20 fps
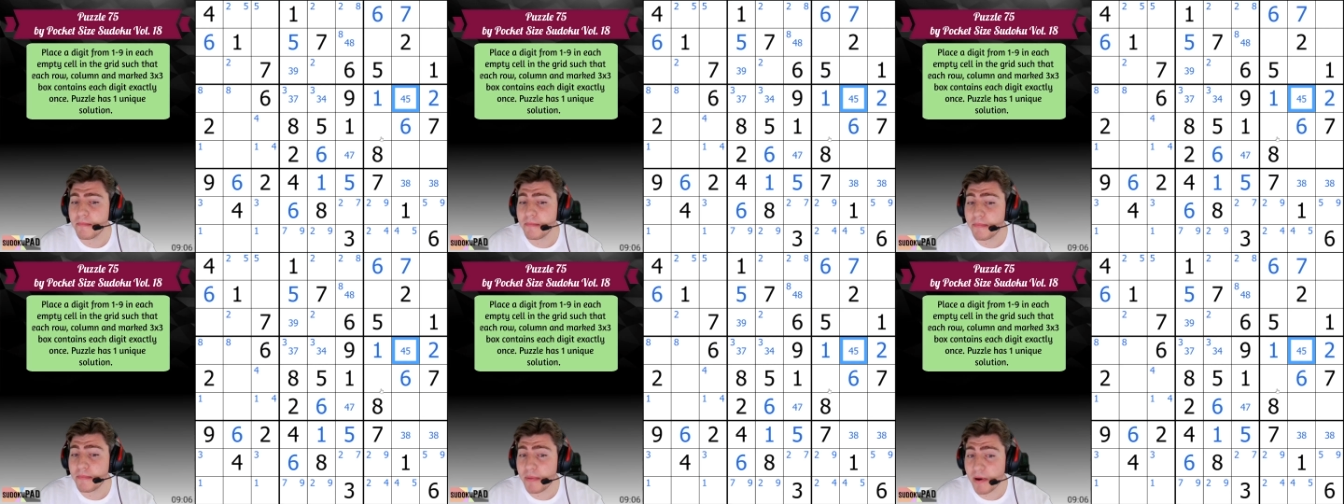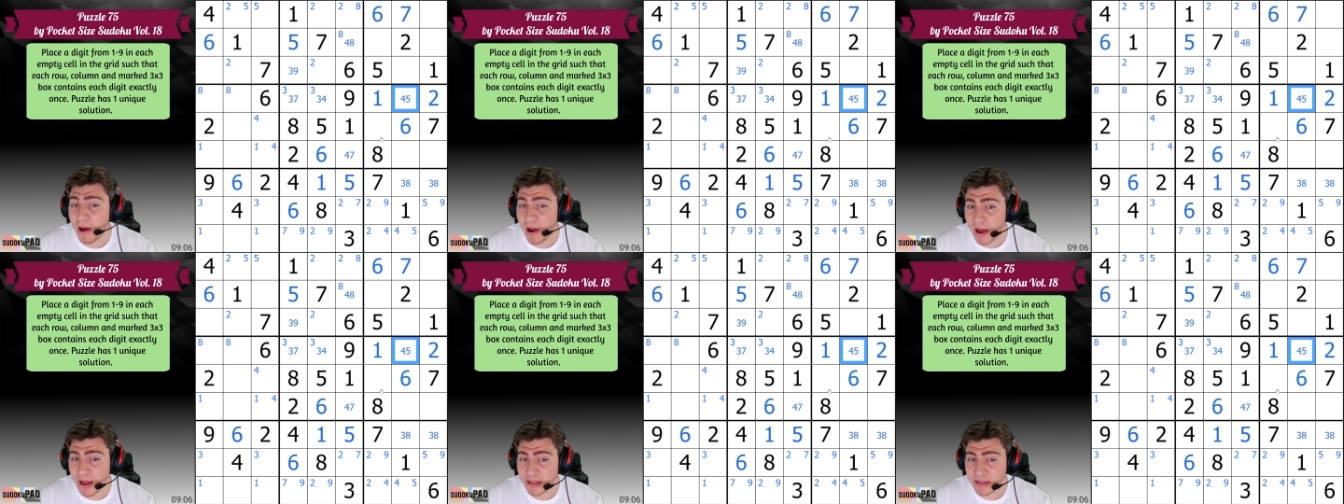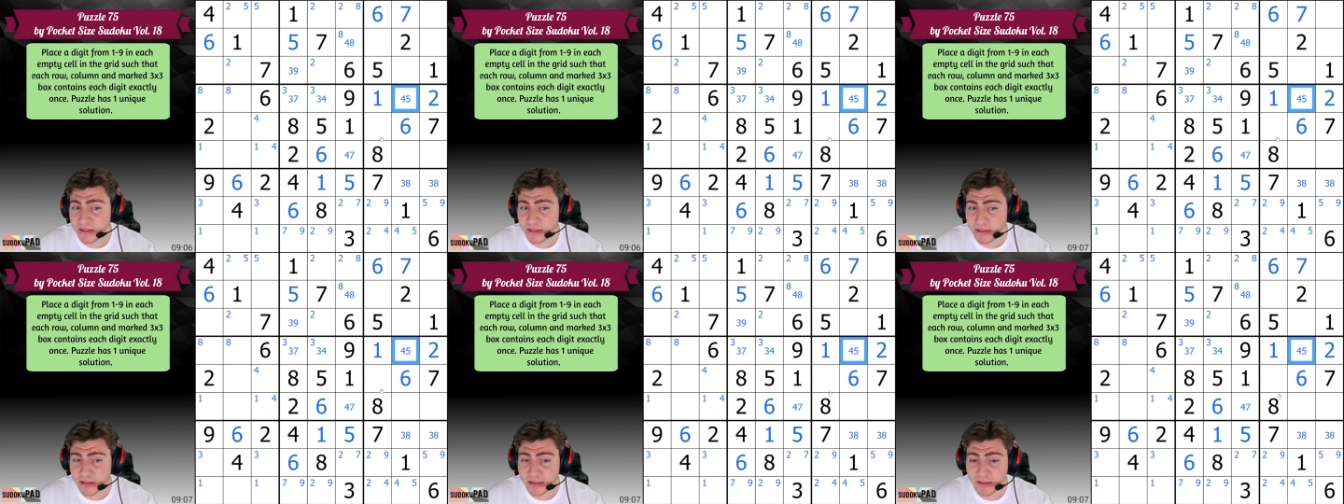
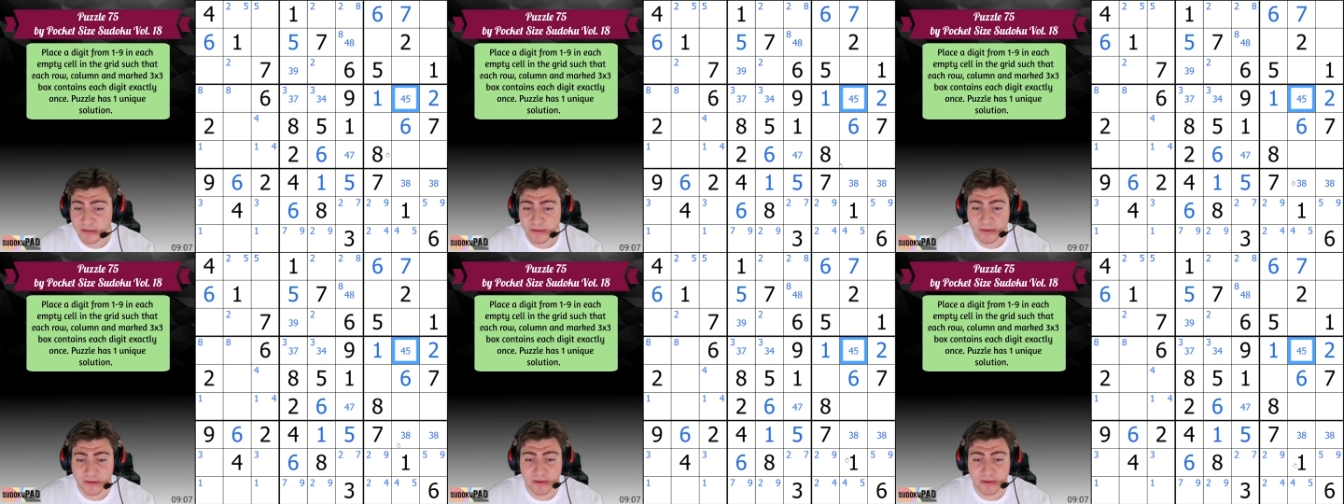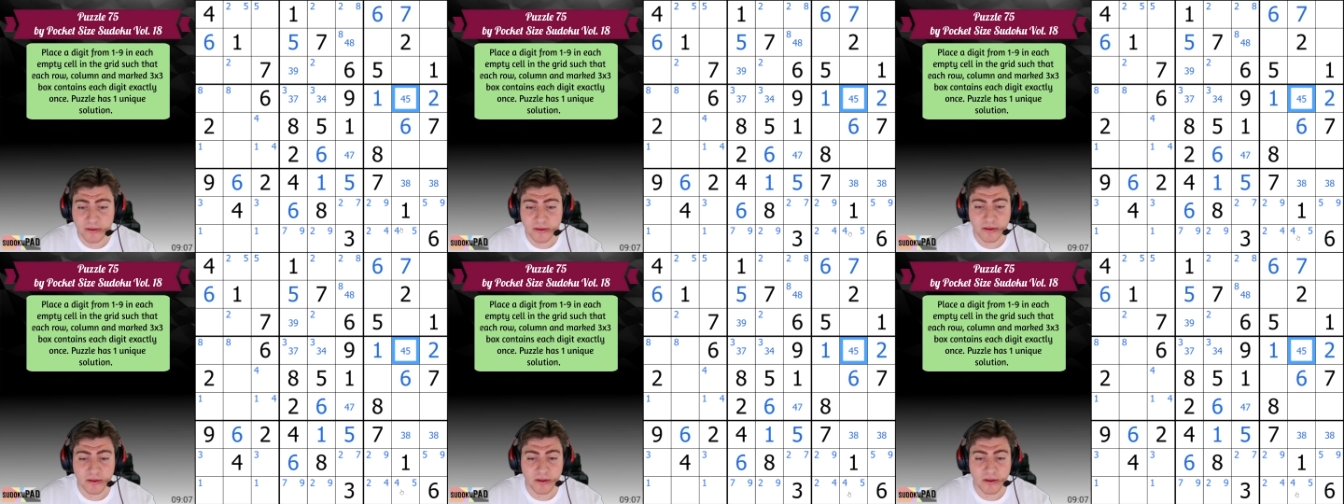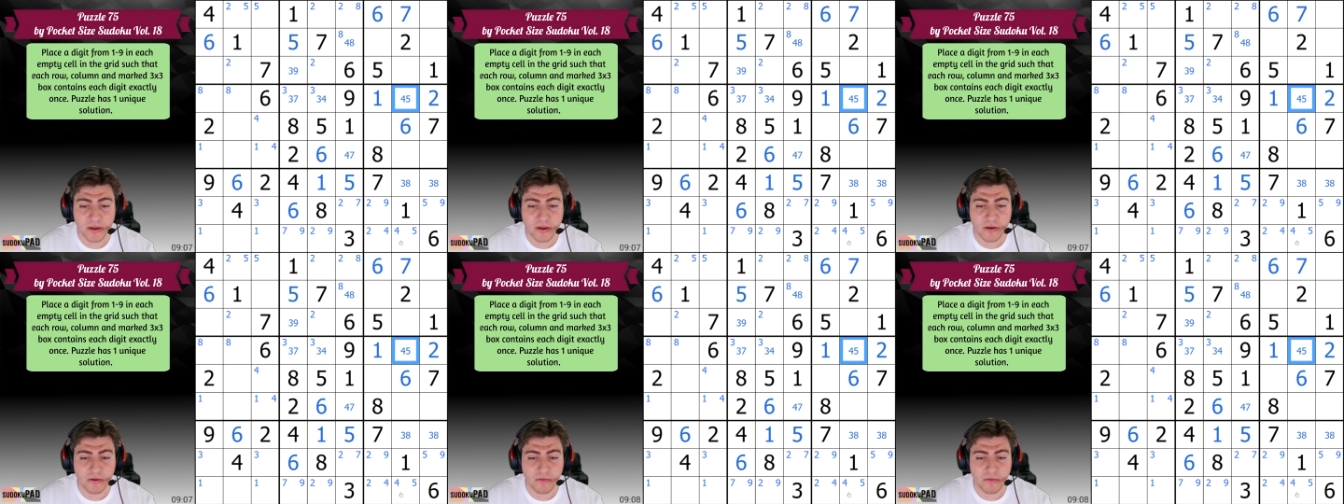but
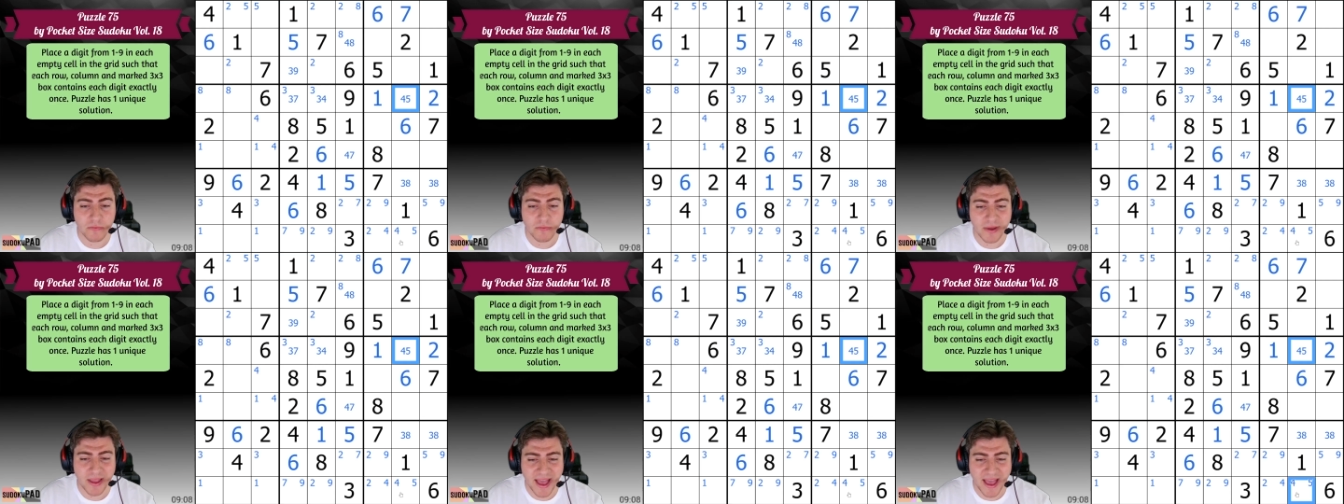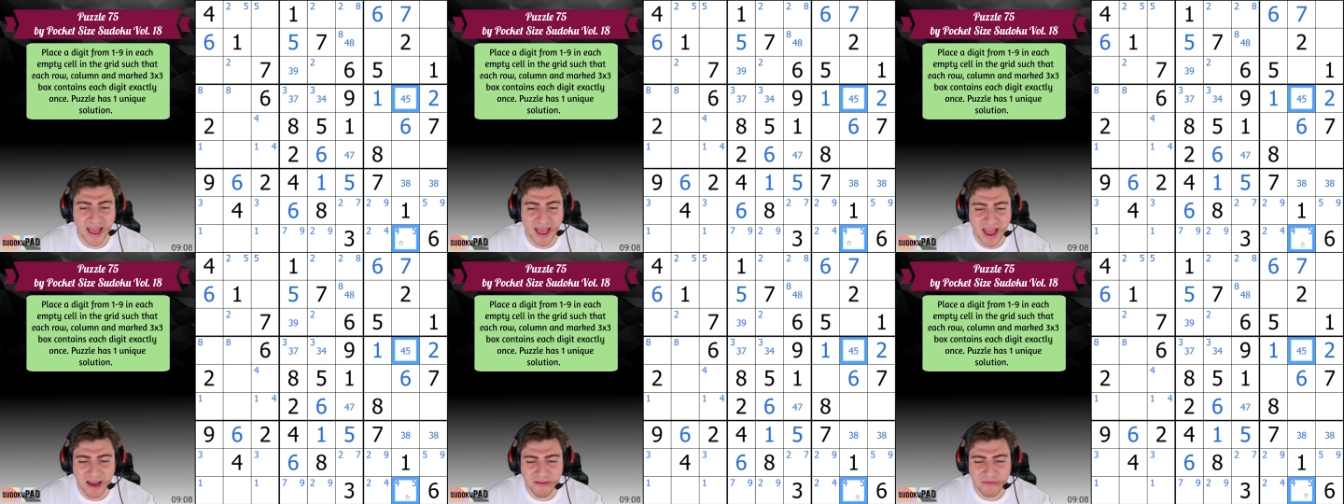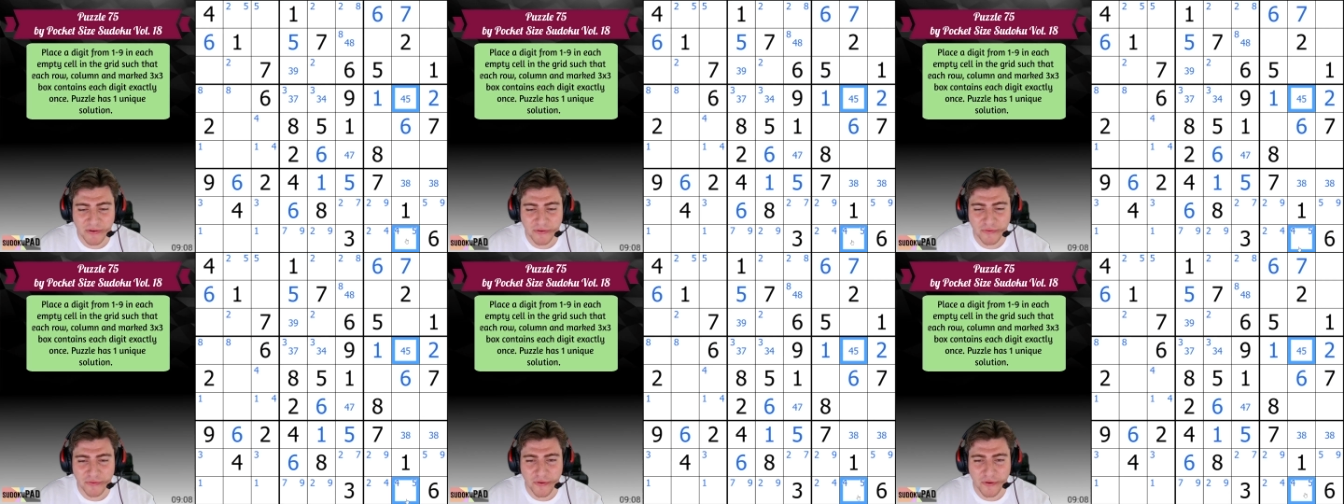we have a
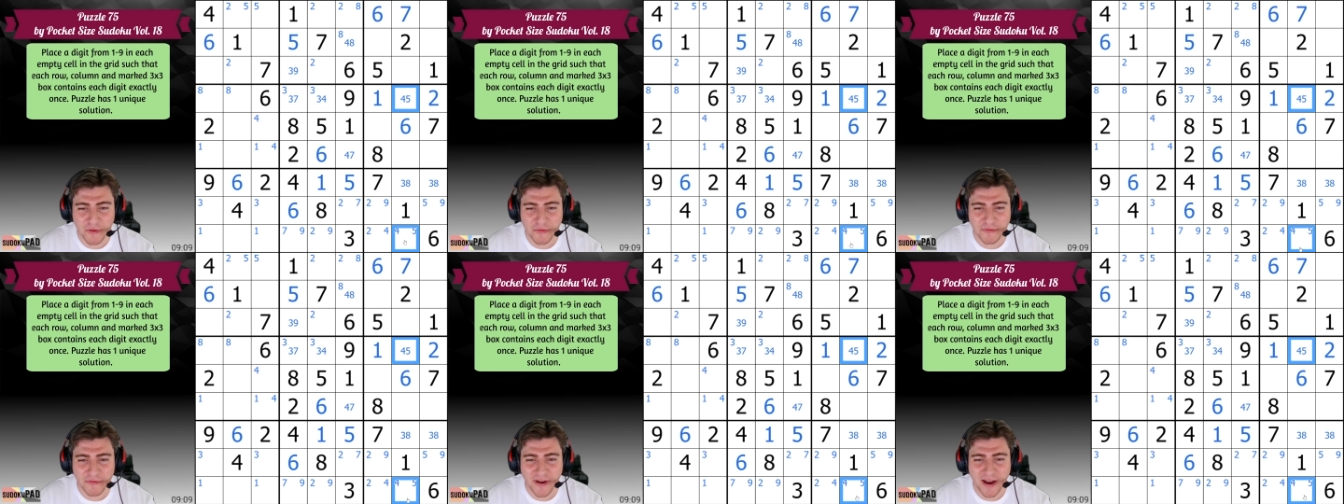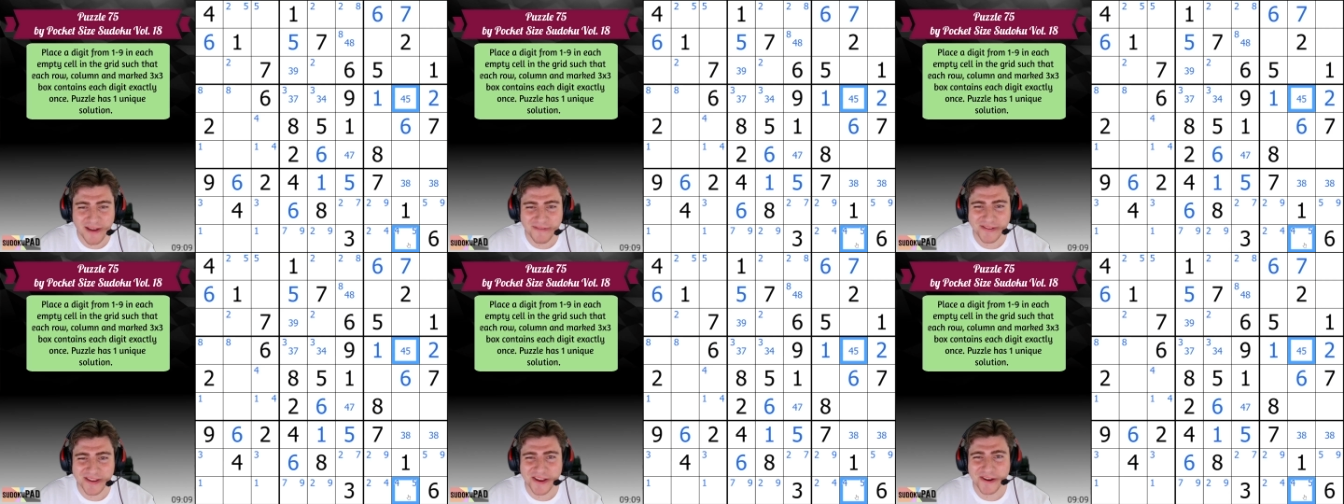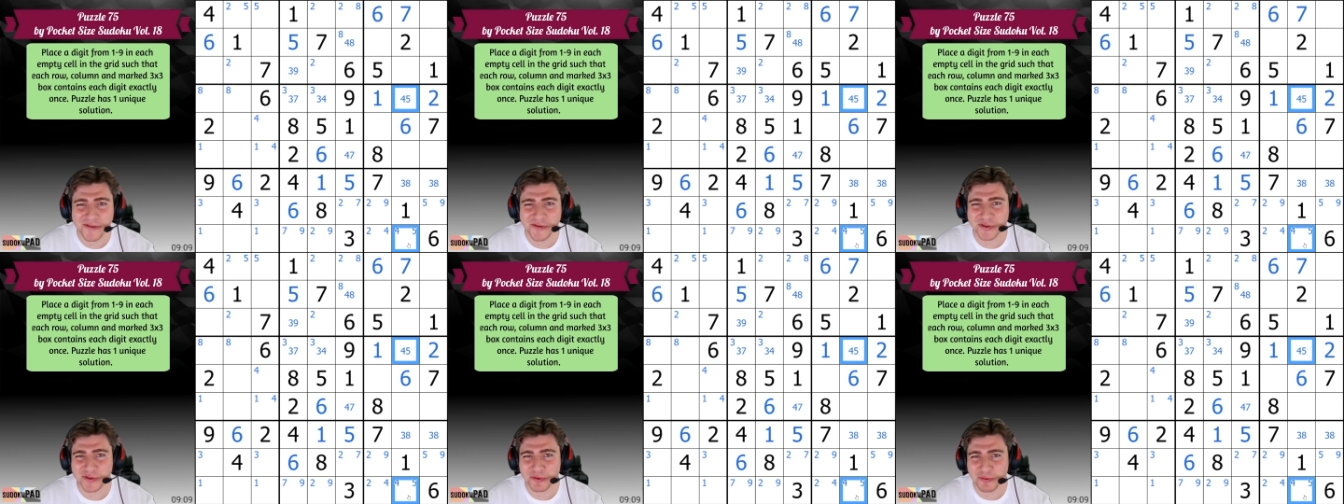4-5
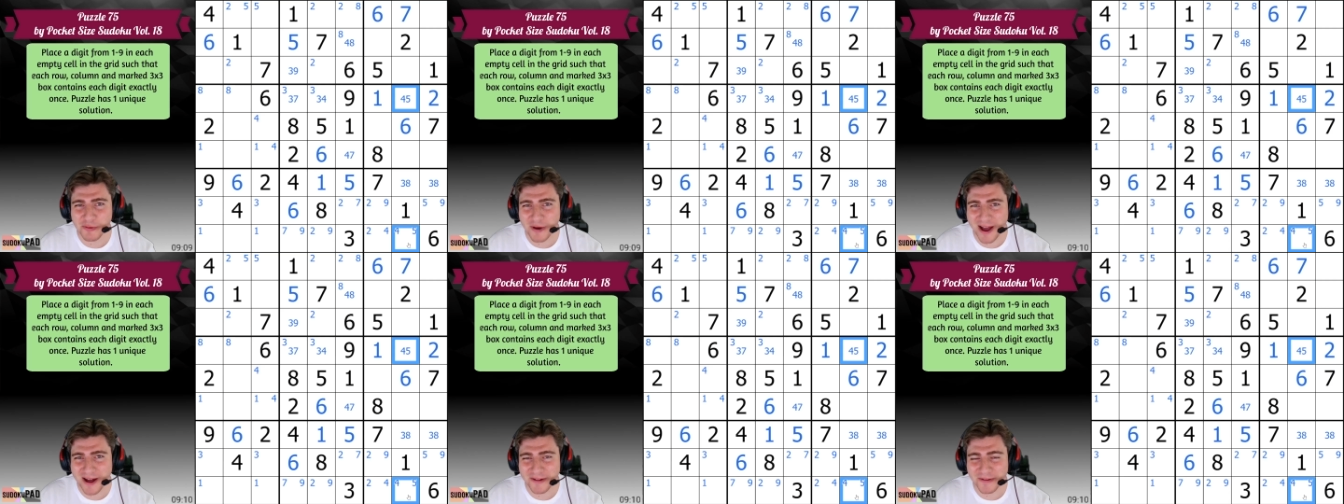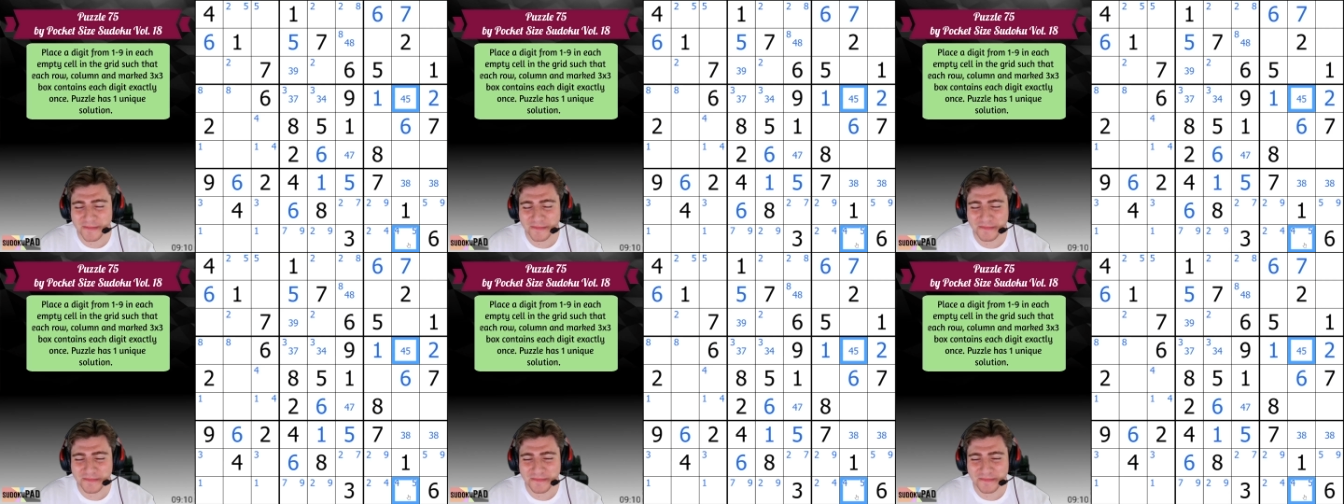here as well.